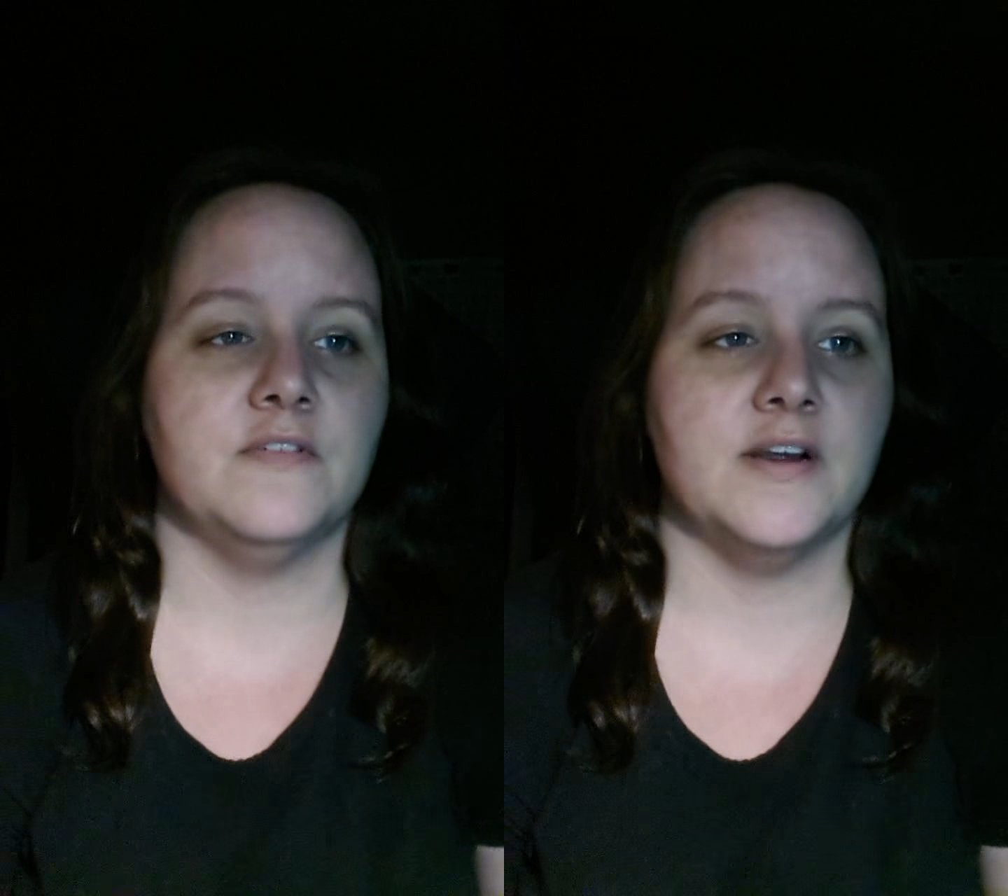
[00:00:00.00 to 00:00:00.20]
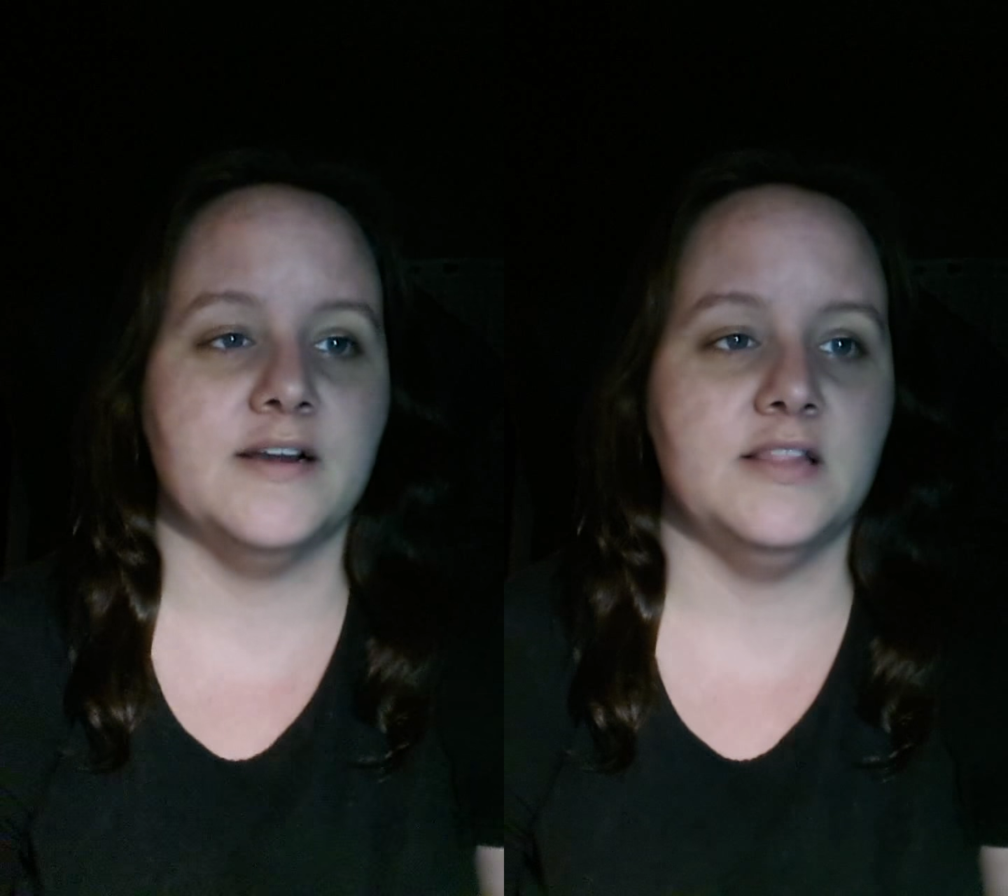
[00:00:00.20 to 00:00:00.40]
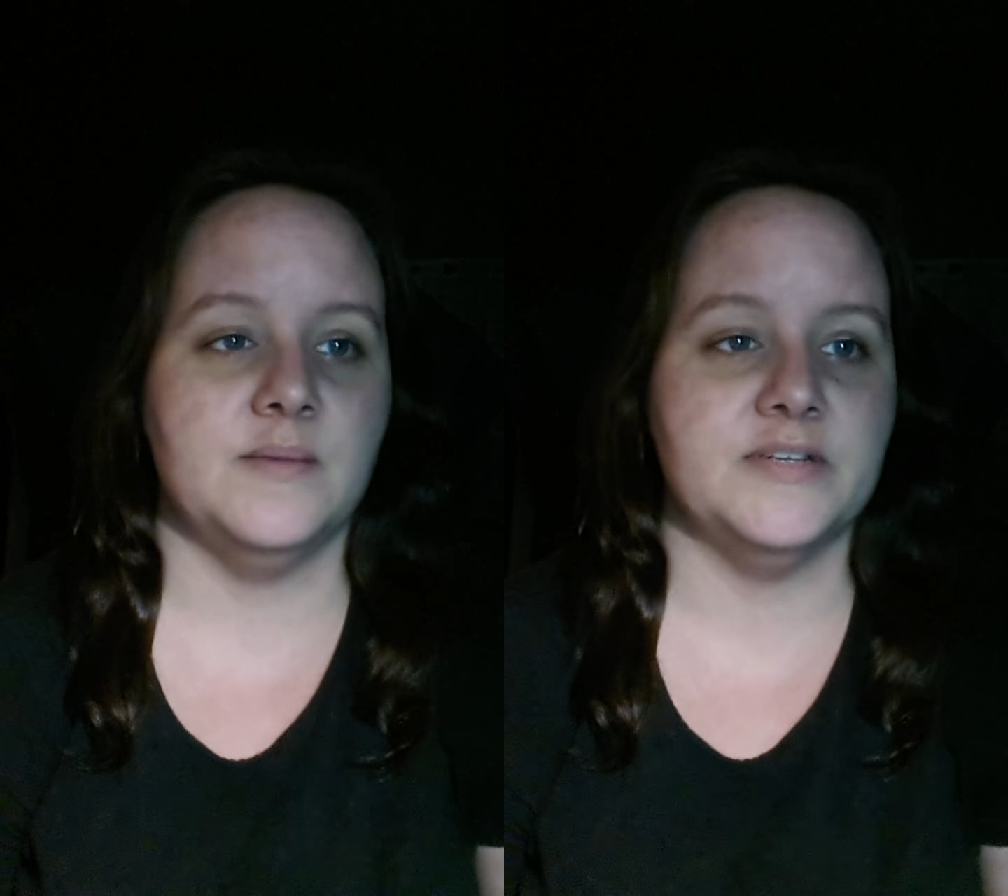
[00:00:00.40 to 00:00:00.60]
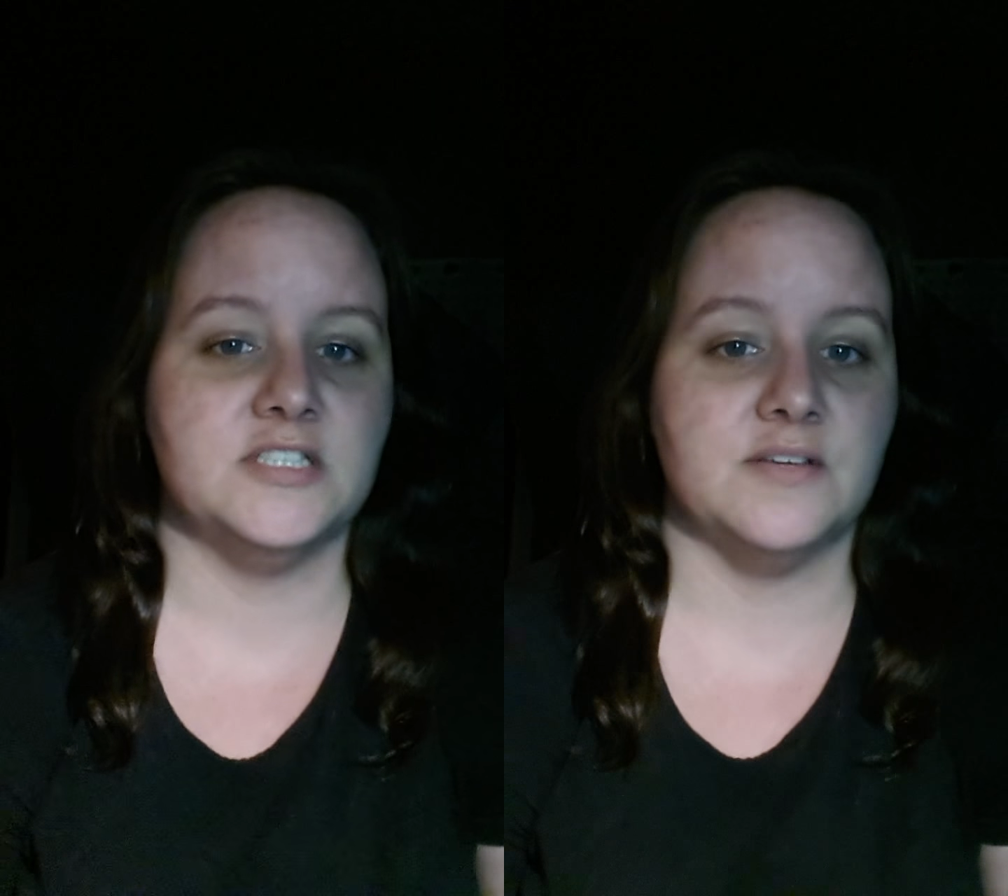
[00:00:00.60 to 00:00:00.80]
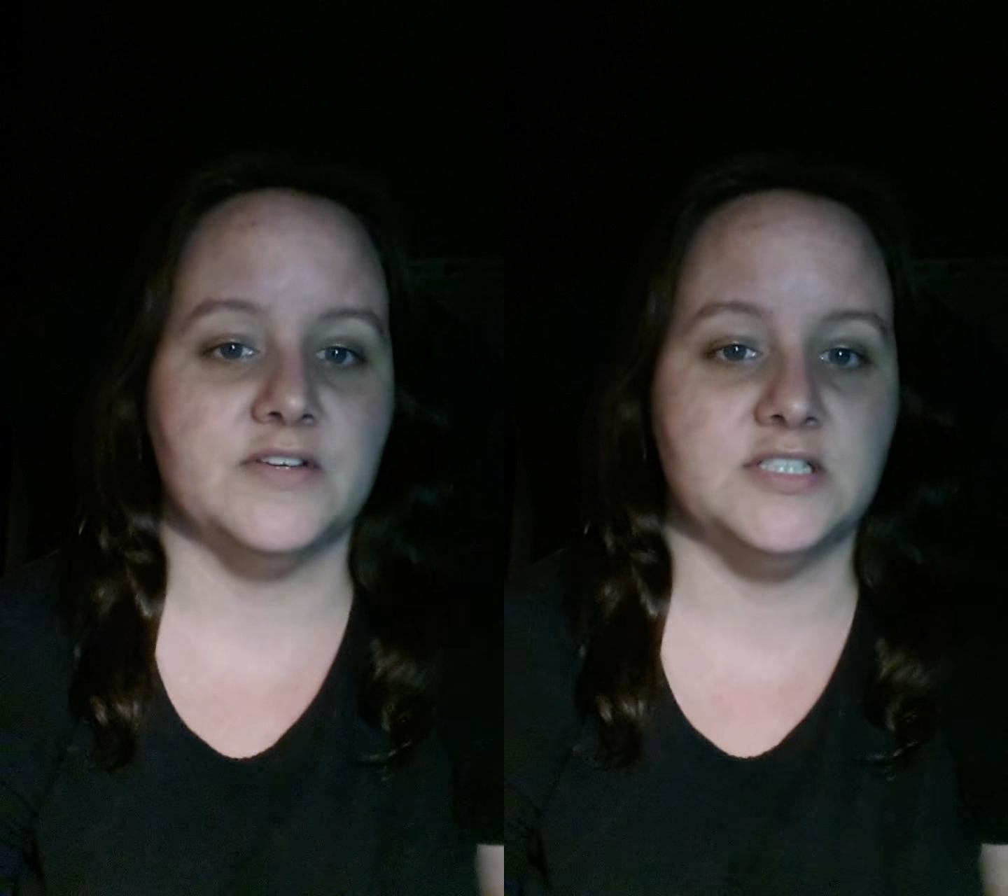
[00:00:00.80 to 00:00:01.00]
very
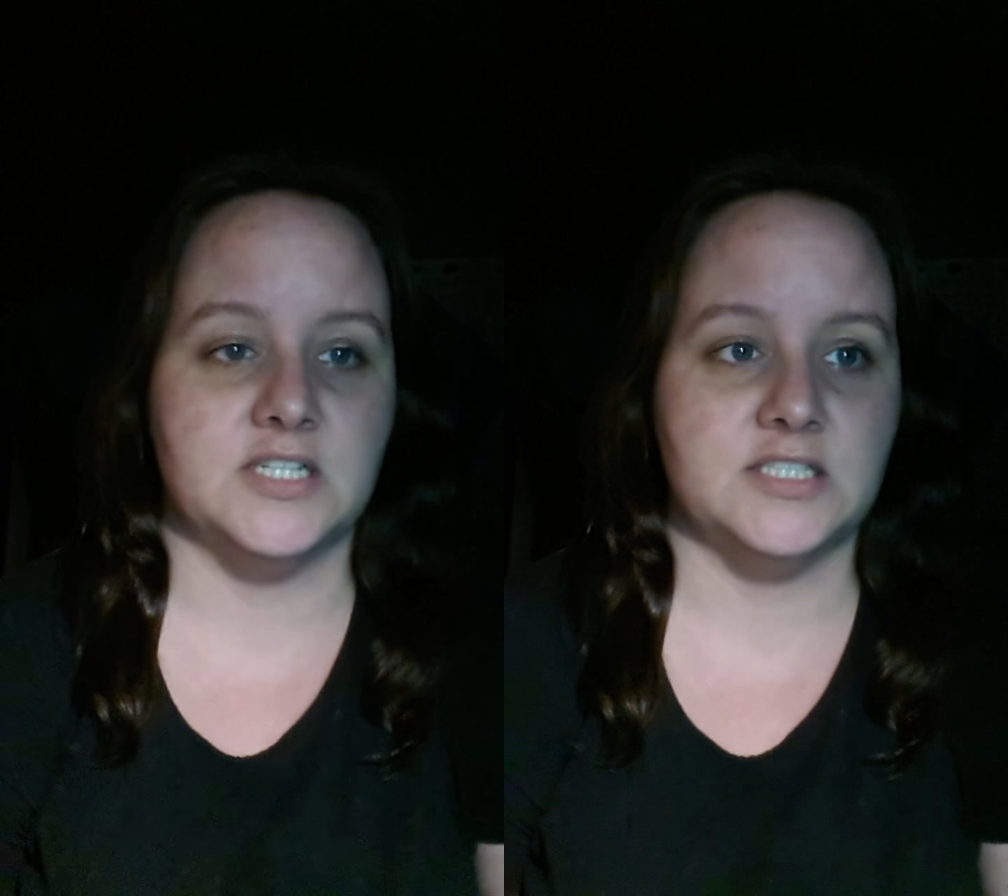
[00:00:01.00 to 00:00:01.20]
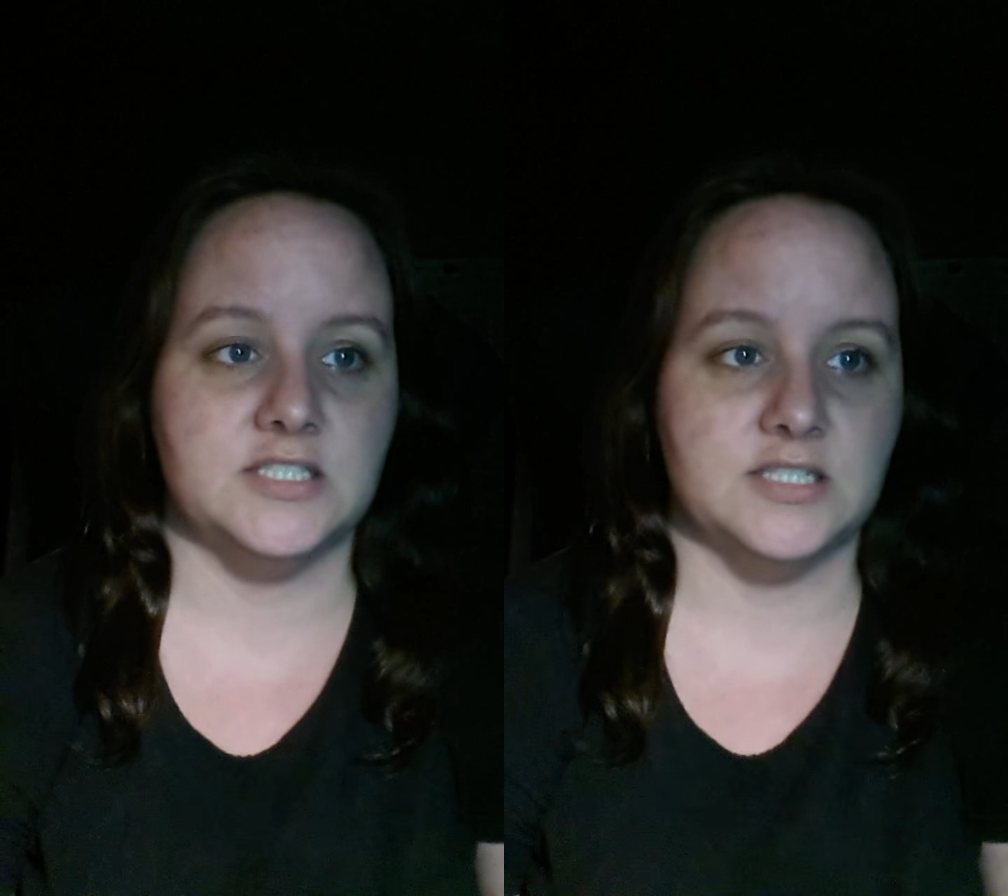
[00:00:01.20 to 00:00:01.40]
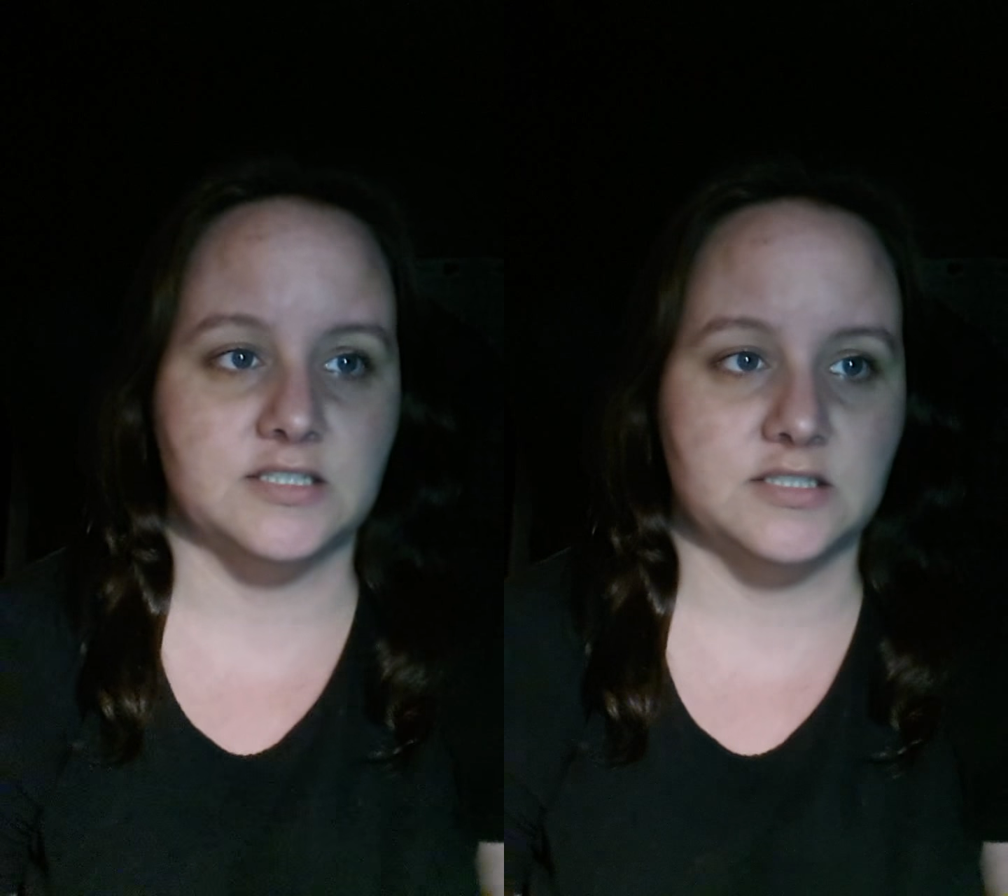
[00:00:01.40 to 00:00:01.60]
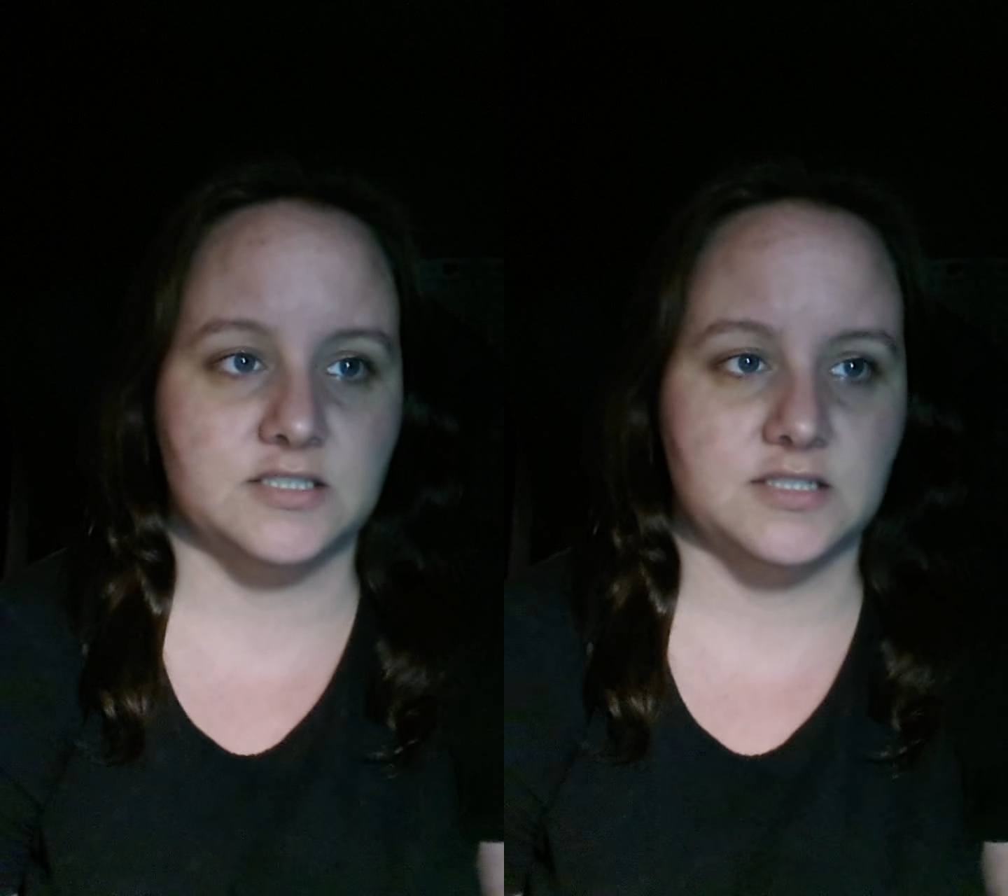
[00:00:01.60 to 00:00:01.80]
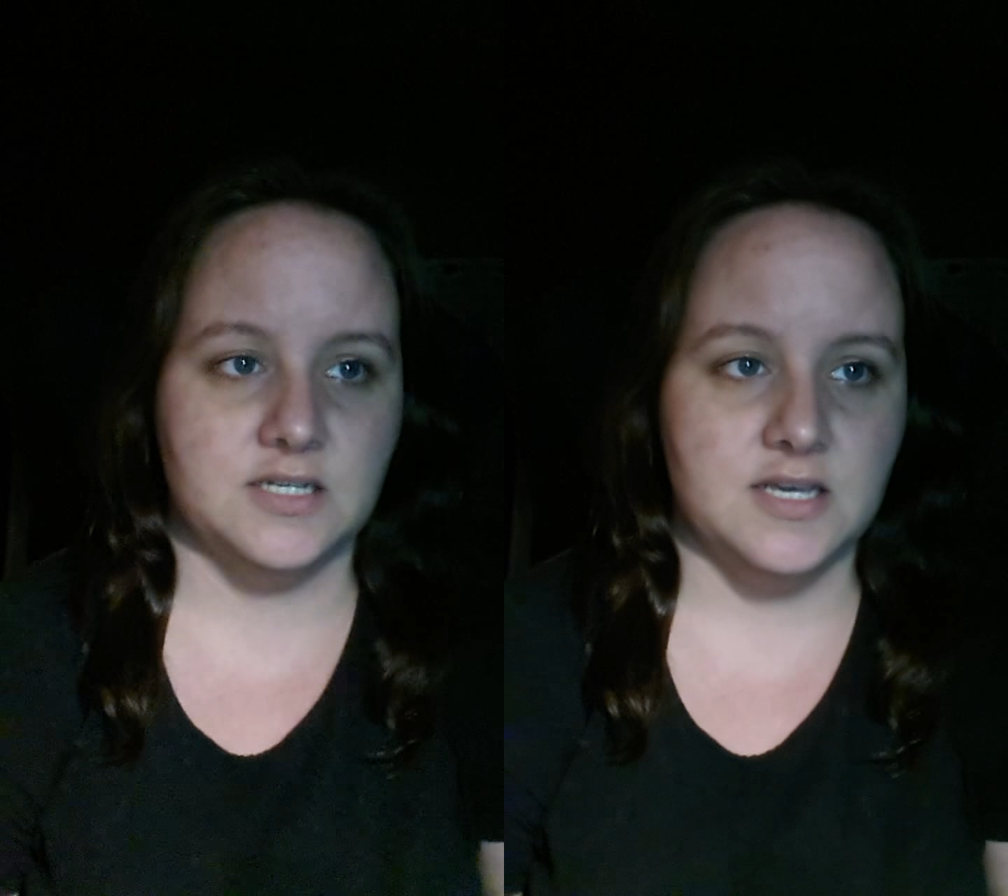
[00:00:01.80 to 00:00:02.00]
limits of existence,